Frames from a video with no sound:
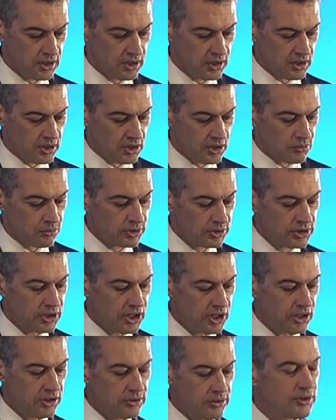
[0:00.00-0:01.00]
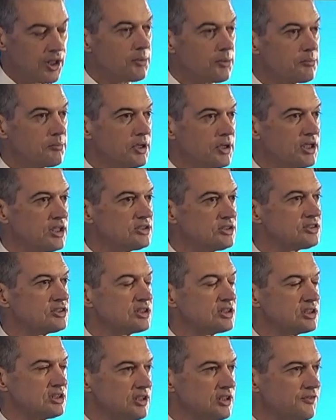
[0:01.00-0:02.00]
We know that means
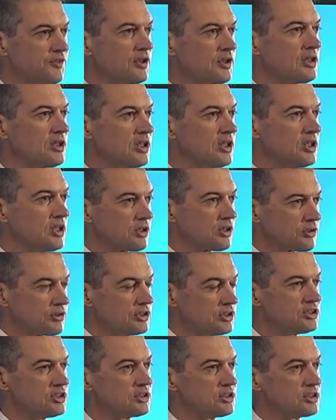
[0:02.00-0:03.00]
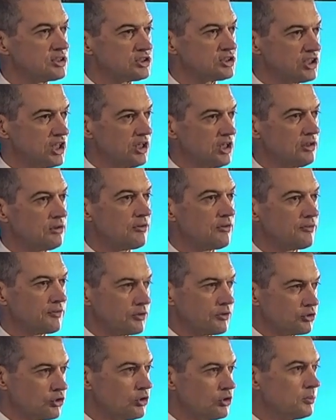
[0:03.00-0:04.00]
significantly increasing the share of
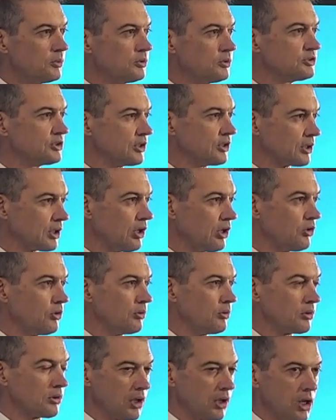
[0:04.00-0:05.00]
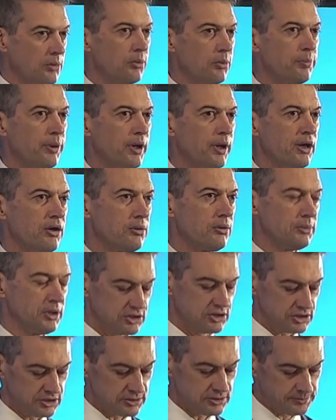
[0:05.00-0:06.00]
renewables in the global power
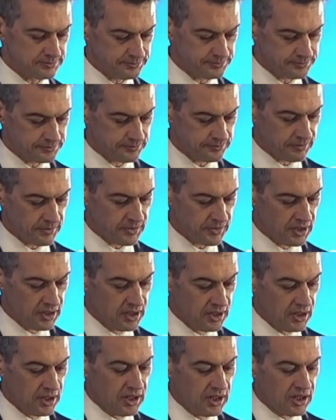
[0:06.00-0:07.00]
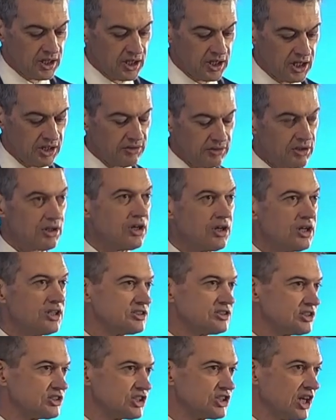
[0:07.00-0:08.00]
mix. Herein lies the
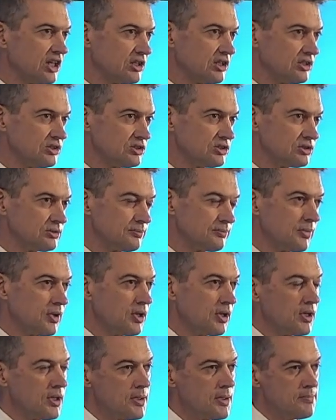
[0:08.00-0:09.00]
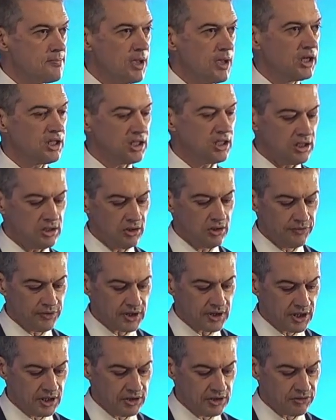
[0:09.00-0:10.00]
challenge. Many of the
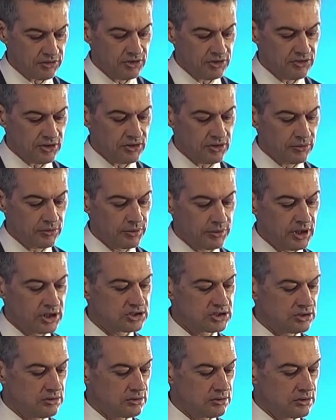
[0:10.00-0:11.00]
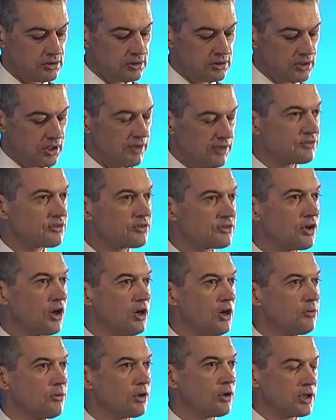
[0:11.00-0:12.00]
countries in the region have
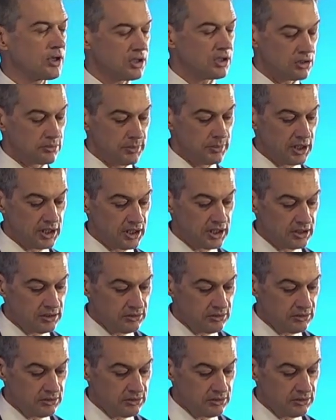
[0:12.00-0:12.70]
skyrocketing demand,